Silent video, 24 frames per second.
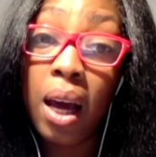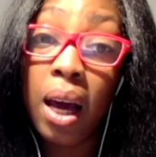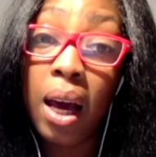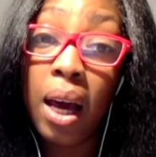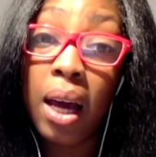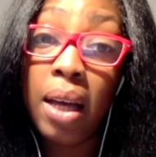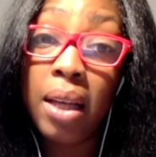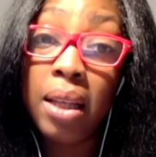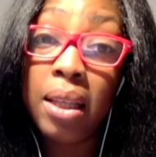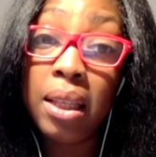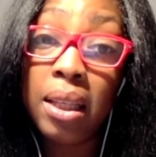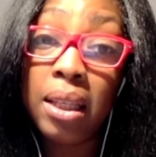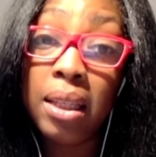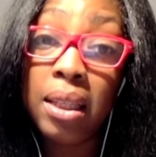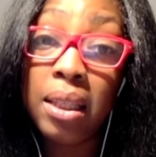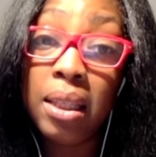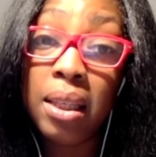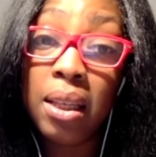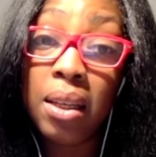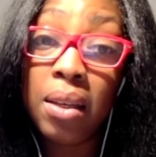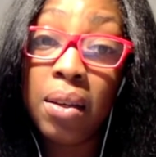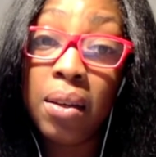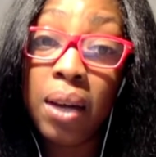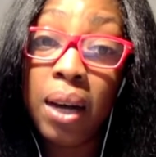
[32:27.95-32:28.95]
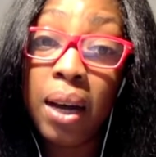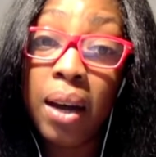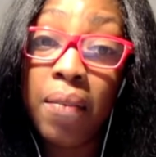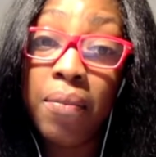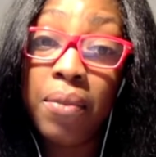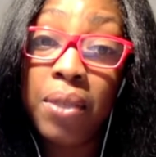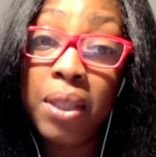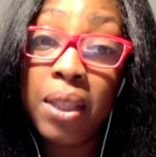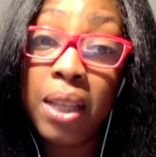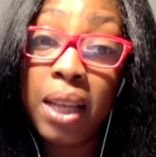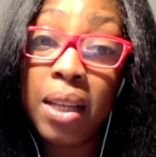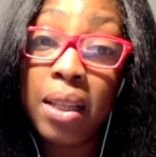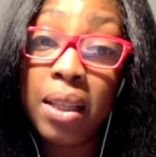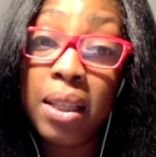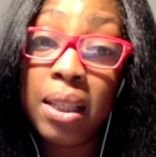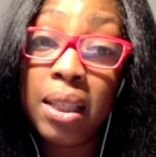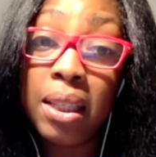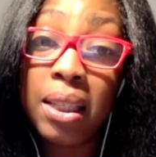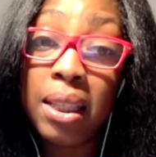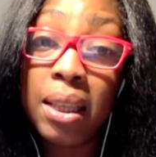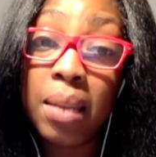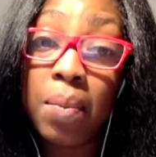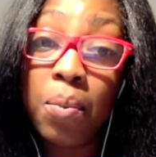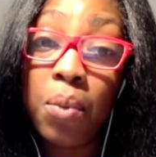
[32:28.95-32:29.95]
And you know, I've said to
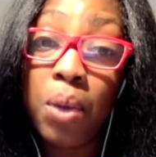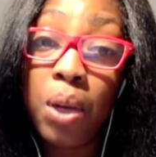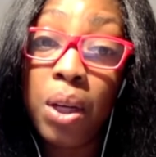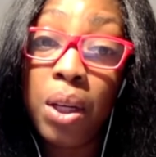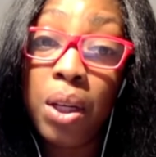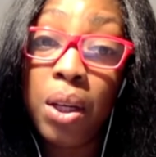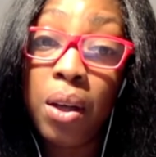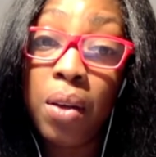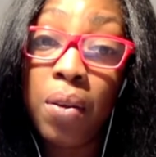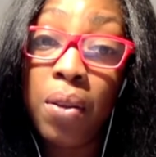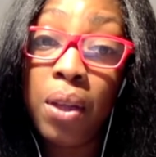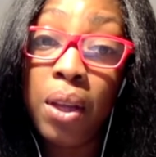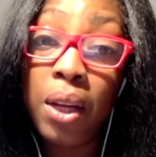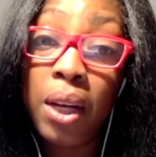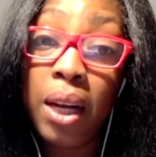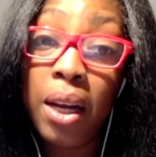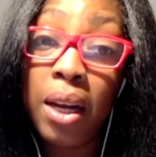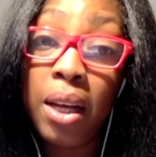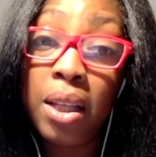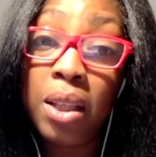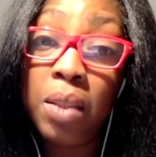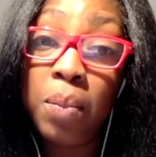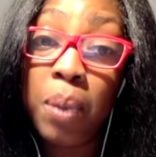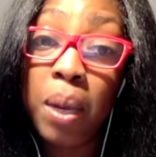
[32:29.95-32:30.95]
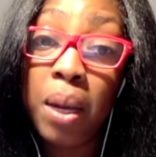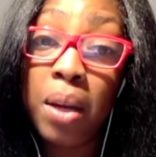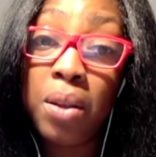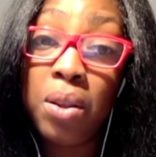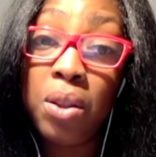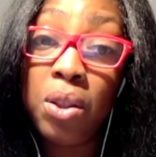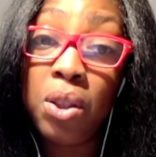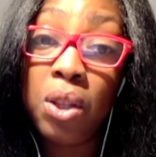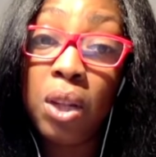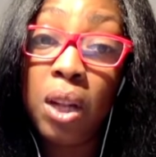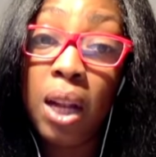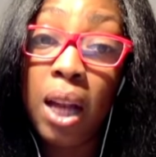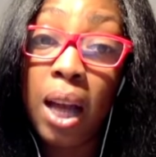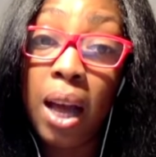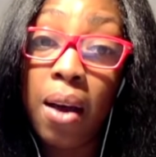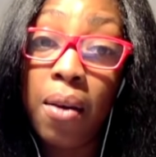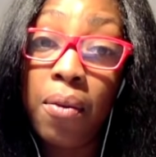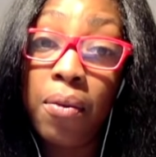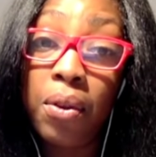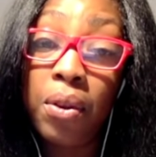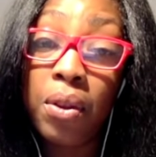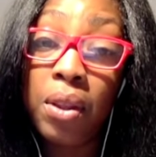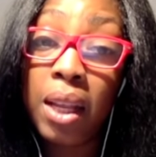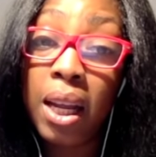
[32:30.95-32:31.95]
someone the other day, it's better to
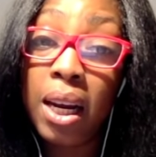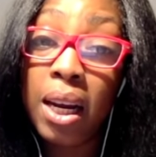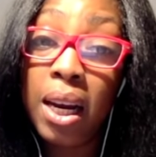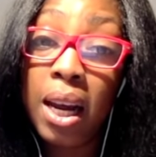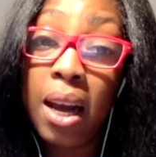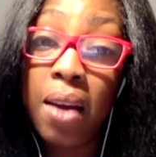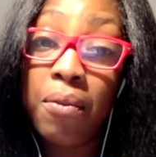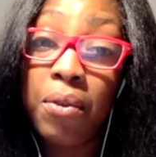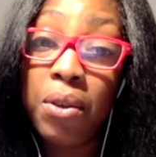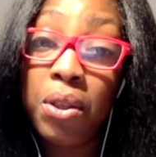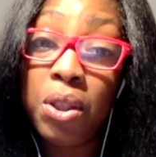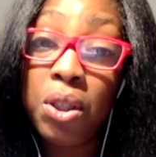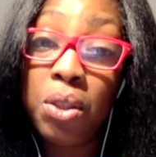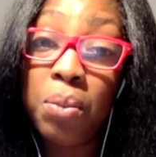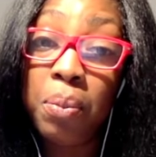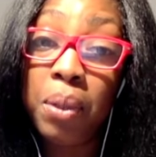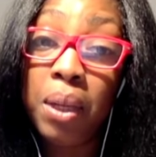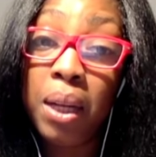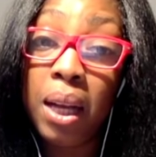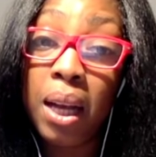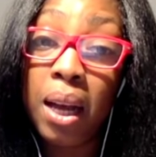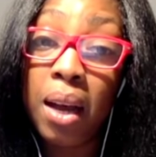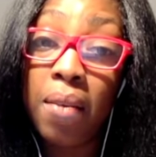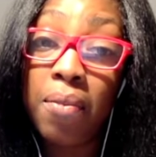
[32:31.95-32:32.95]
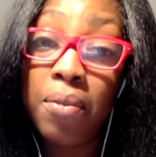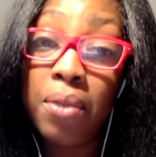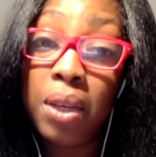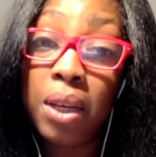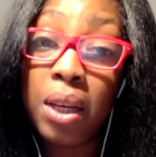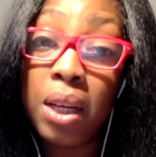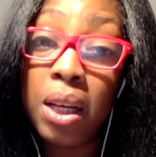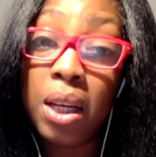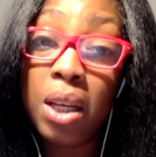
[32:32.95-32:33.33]
love than never to be loved.